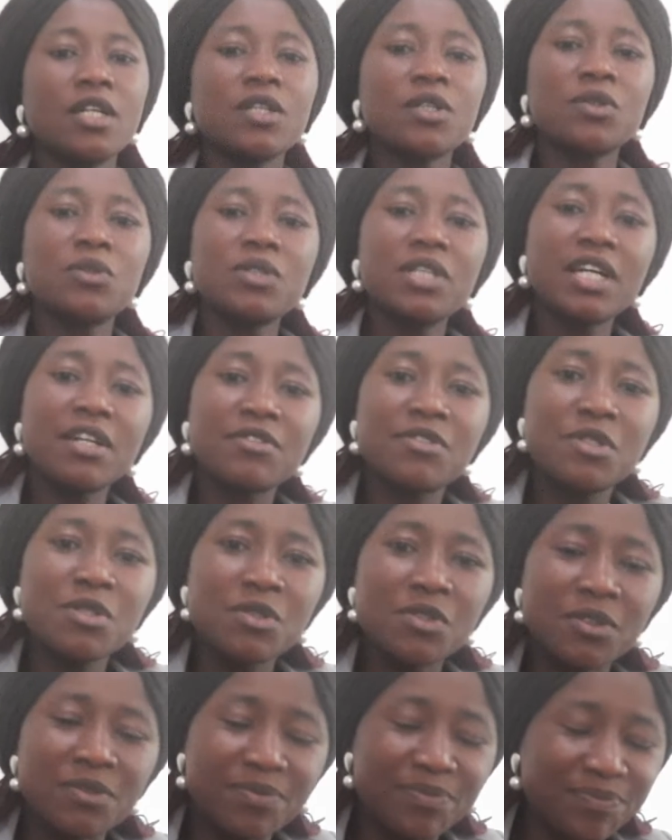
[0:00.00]
Good
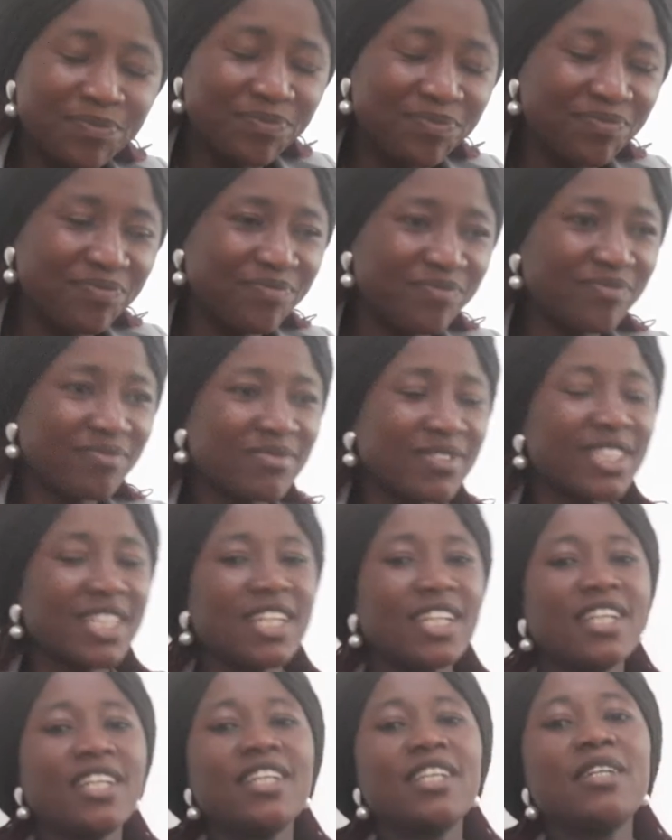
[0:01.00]
afternoon.
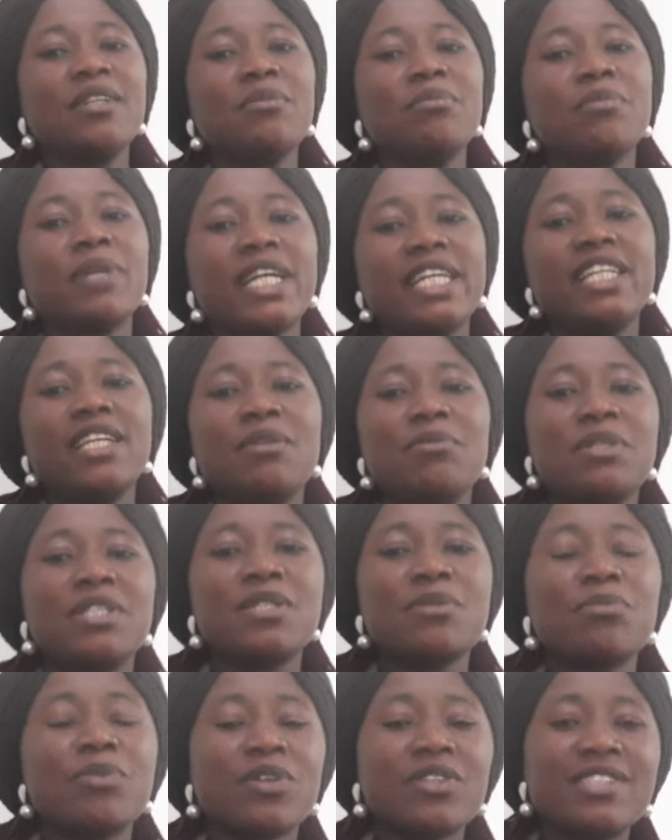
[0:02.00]
My name
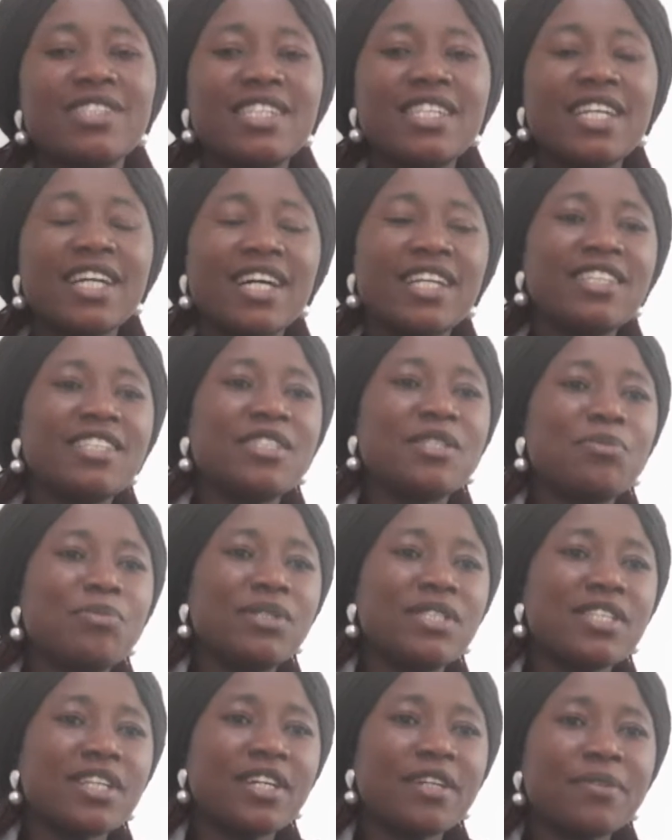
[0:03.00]
is Bootyin Alice
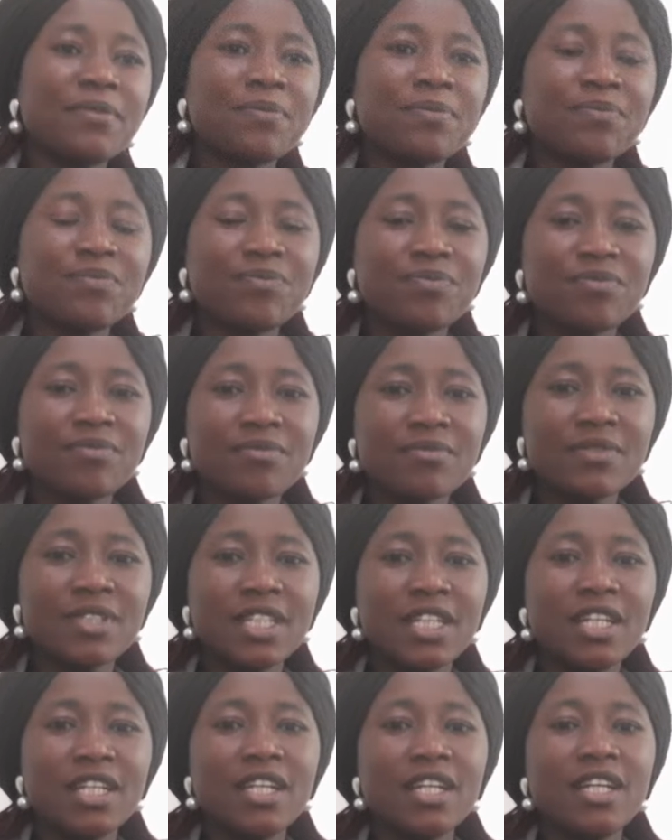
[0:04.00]
Peter,
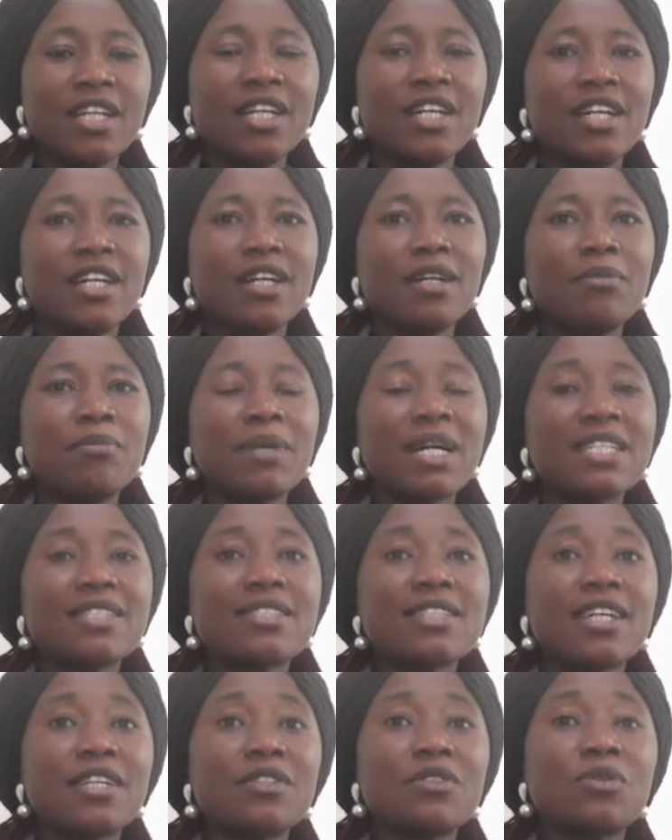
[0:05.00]
a
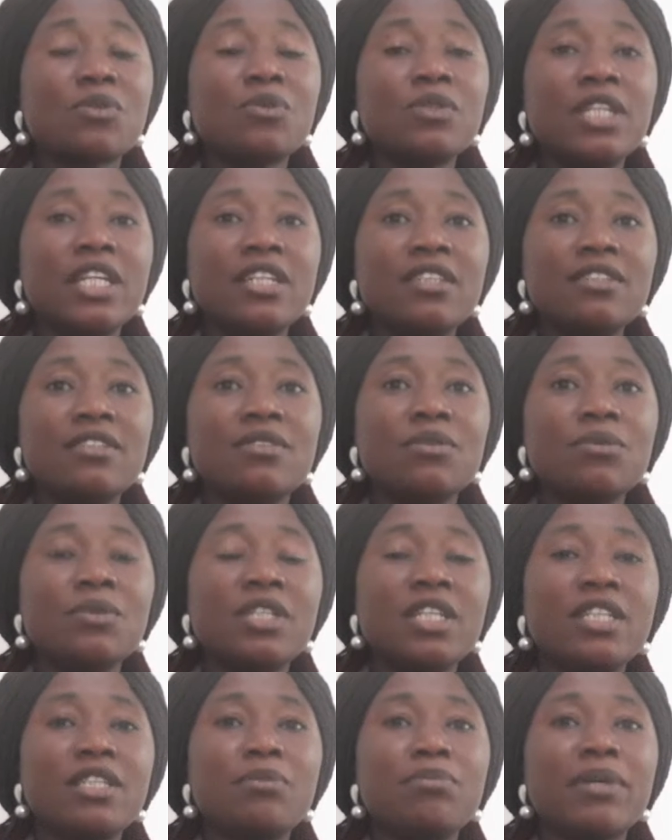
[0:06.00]
master's student with
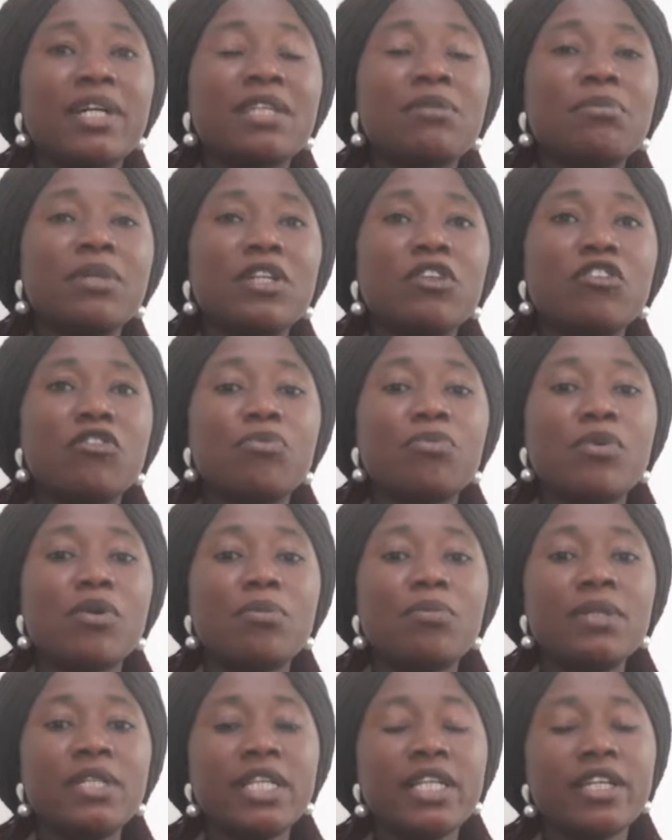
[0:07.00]
the Department of
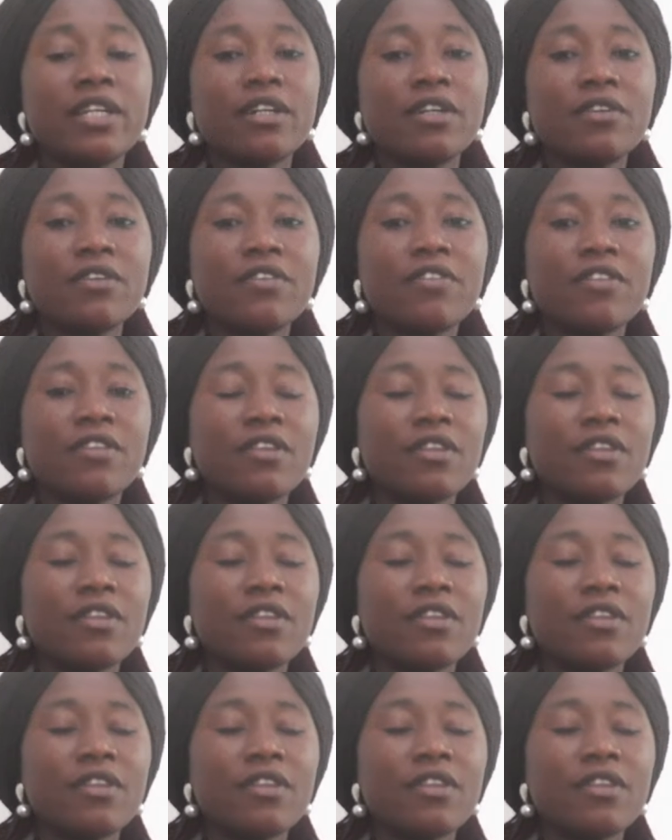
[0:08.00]
Public Health,